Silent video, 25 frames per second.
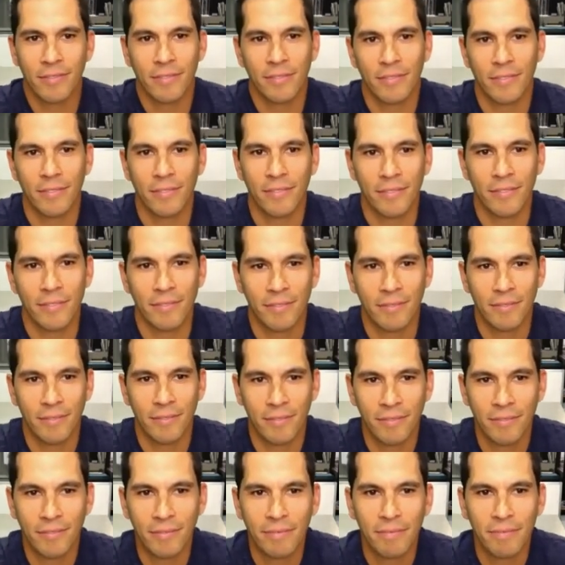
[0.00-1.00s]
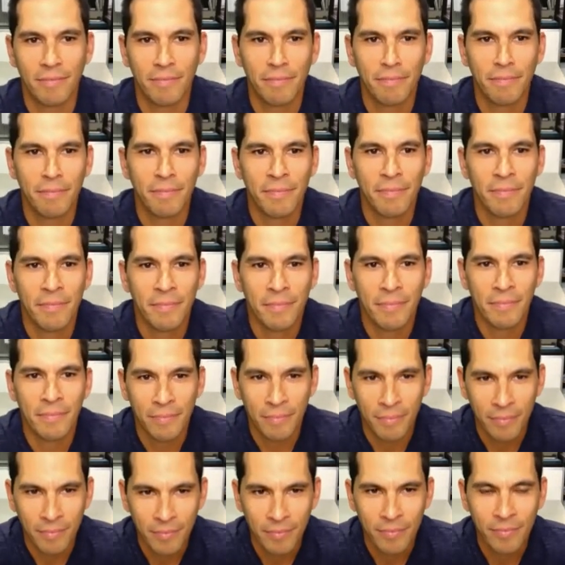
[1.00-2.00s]

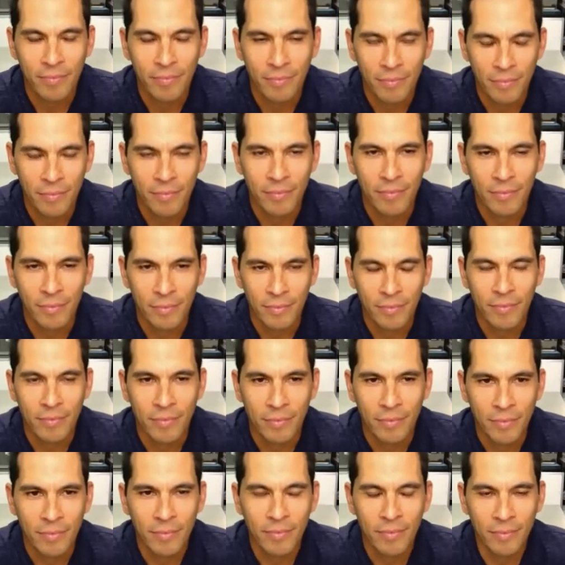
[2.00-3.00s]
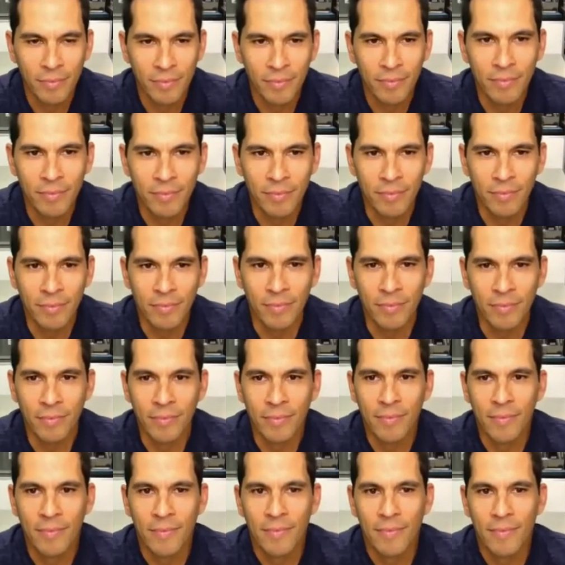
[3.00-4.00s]

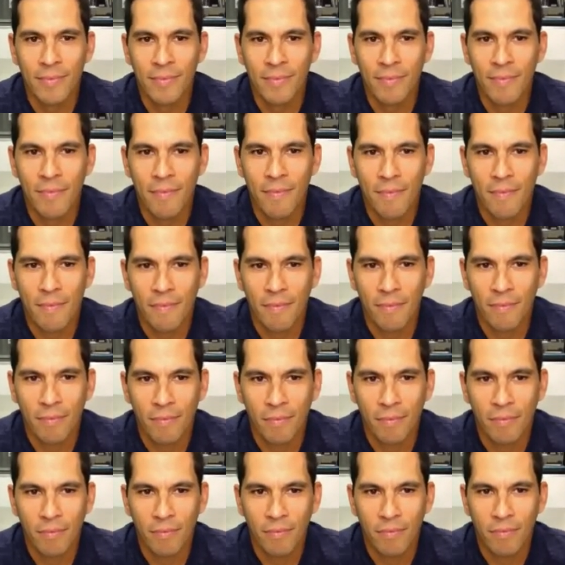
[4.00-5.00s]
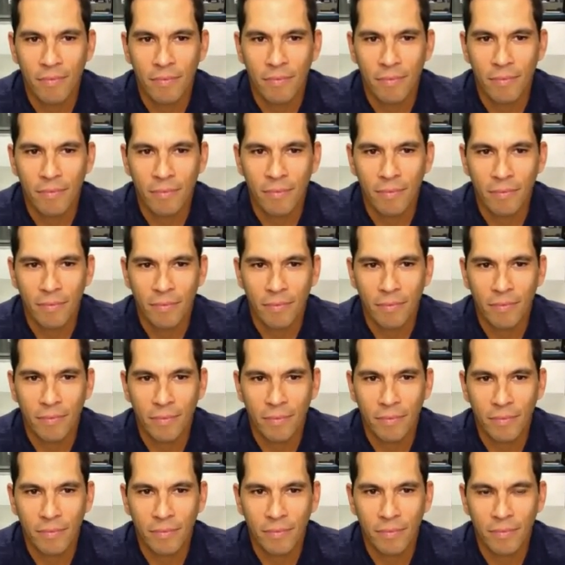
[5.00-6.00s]
This person isn't speaking.